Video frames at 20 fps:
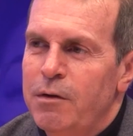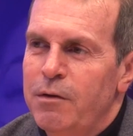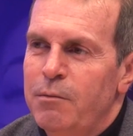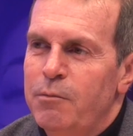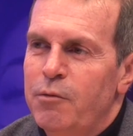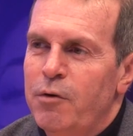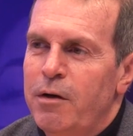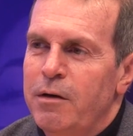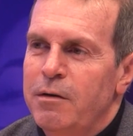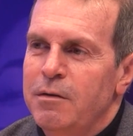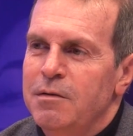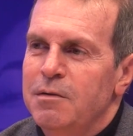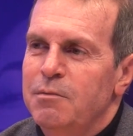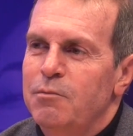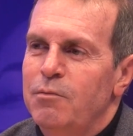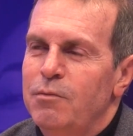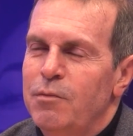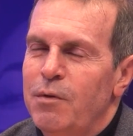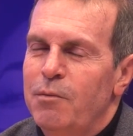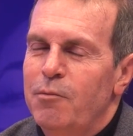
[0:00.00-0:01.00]
the
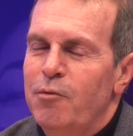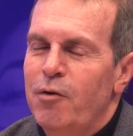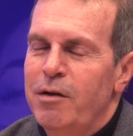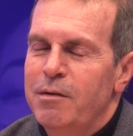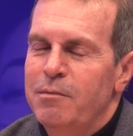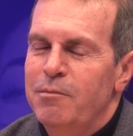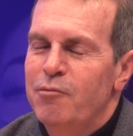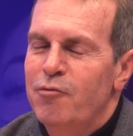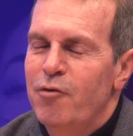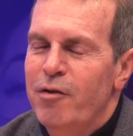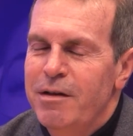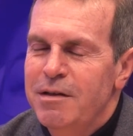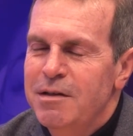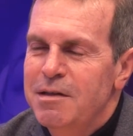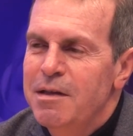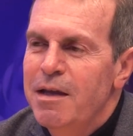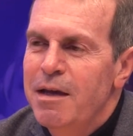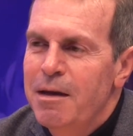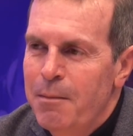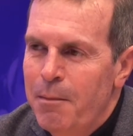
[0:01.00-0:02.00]
brand
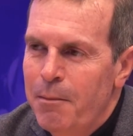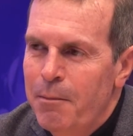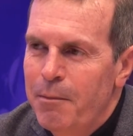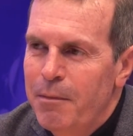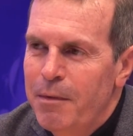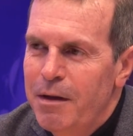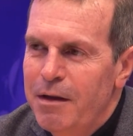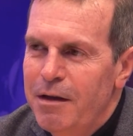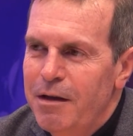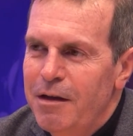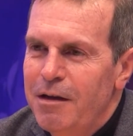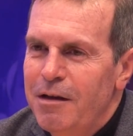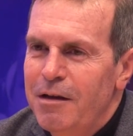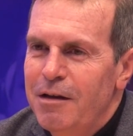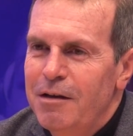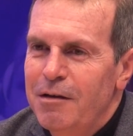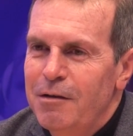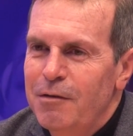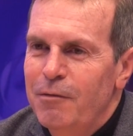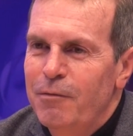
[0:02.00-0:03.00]
brings them
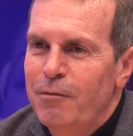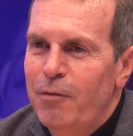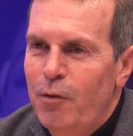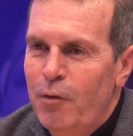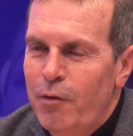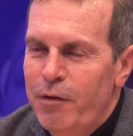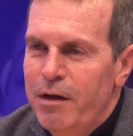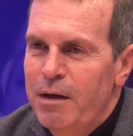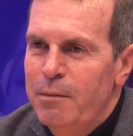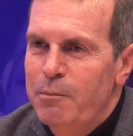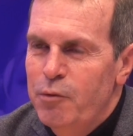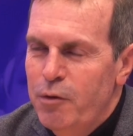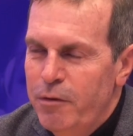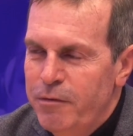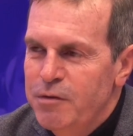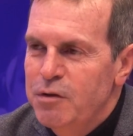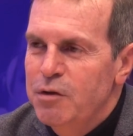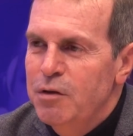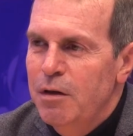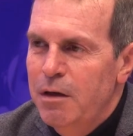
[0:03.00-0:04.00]
for their
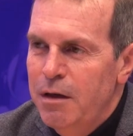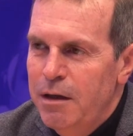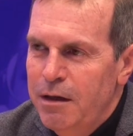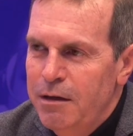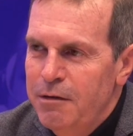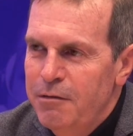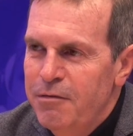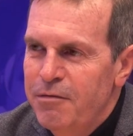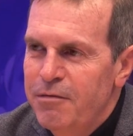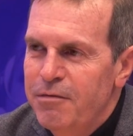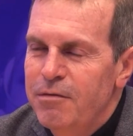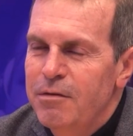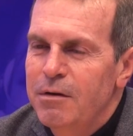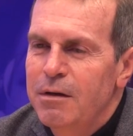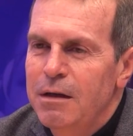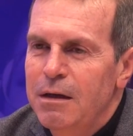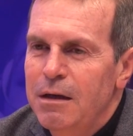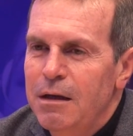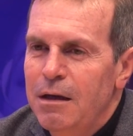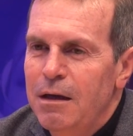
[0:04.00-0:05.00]
professional life.
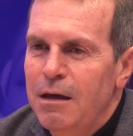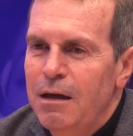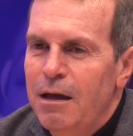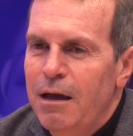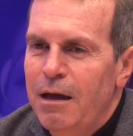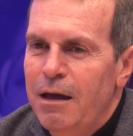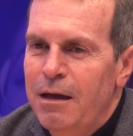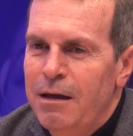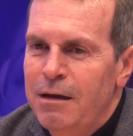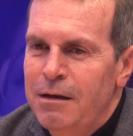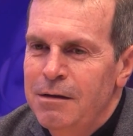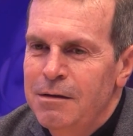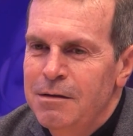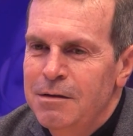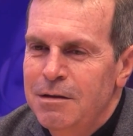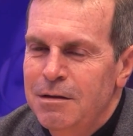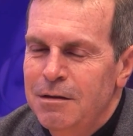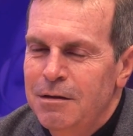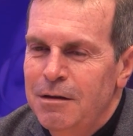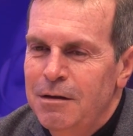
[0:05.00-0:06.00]
And
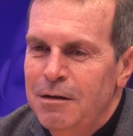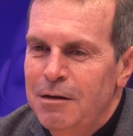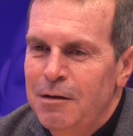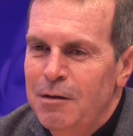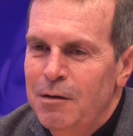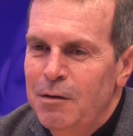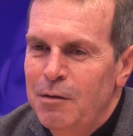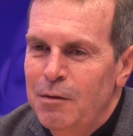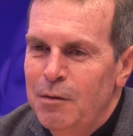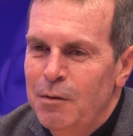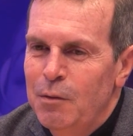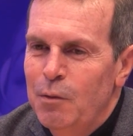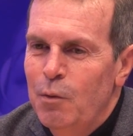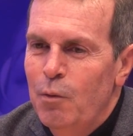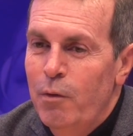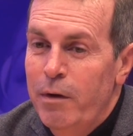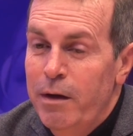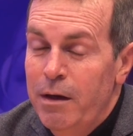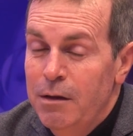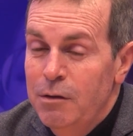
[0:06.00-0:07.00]

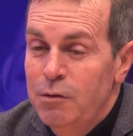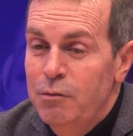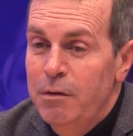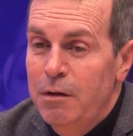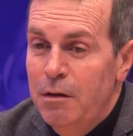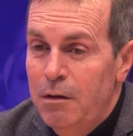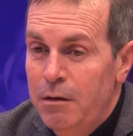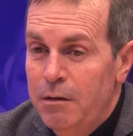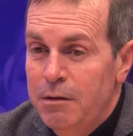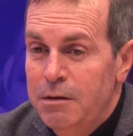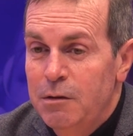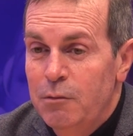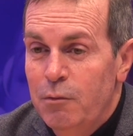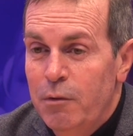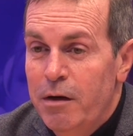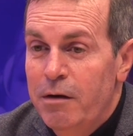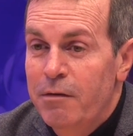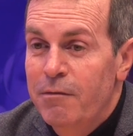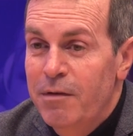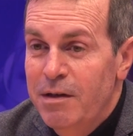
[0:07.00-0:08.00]
we are doing a lot, and
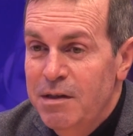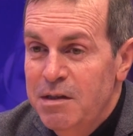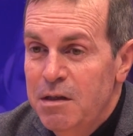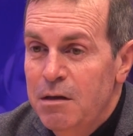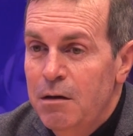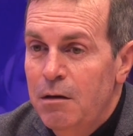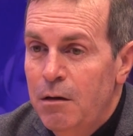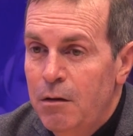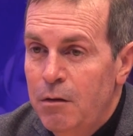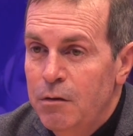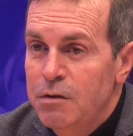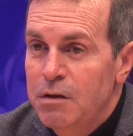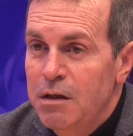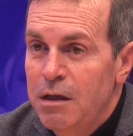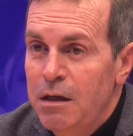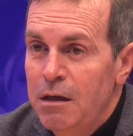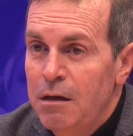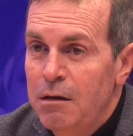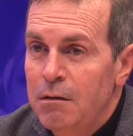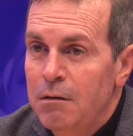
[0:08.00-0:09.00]
we are investing a lot
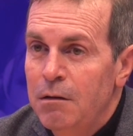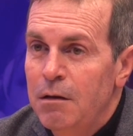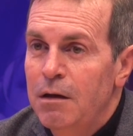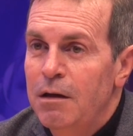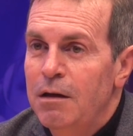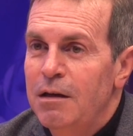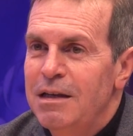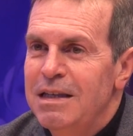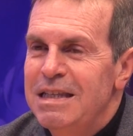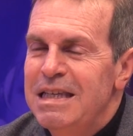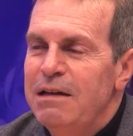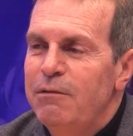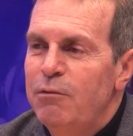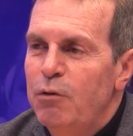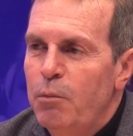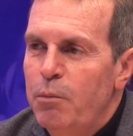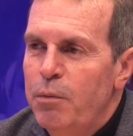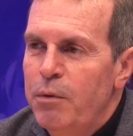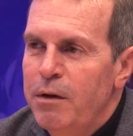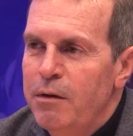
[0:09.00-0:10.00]
in
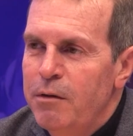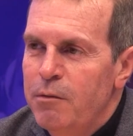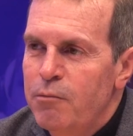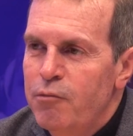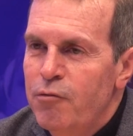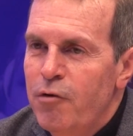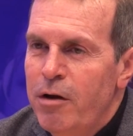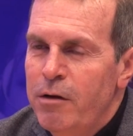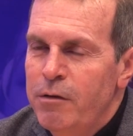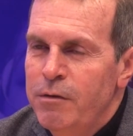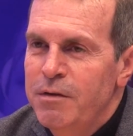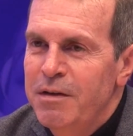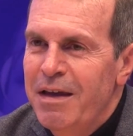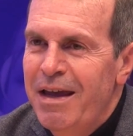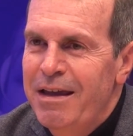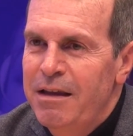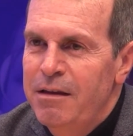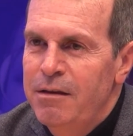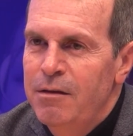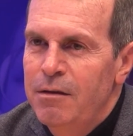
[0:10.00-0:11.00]
developing the brand
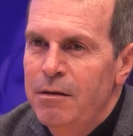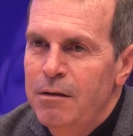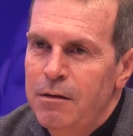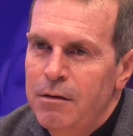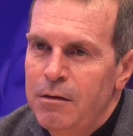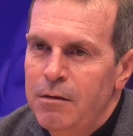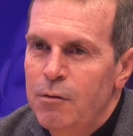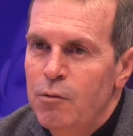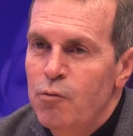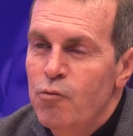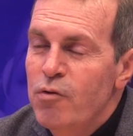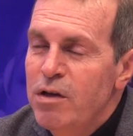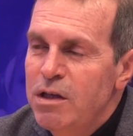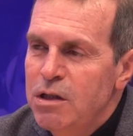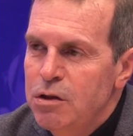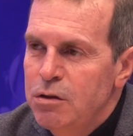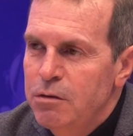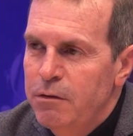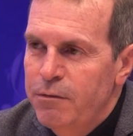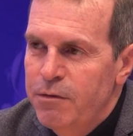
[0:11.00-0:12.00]
and the
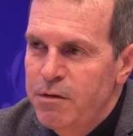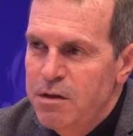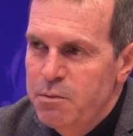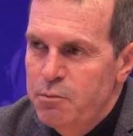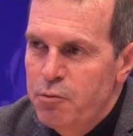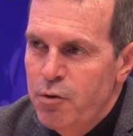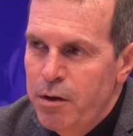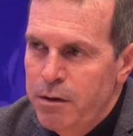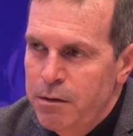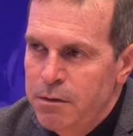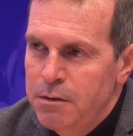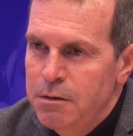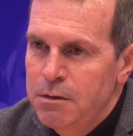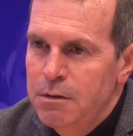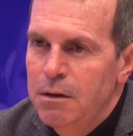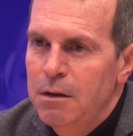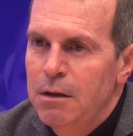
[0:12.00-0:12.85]
reach of this brand.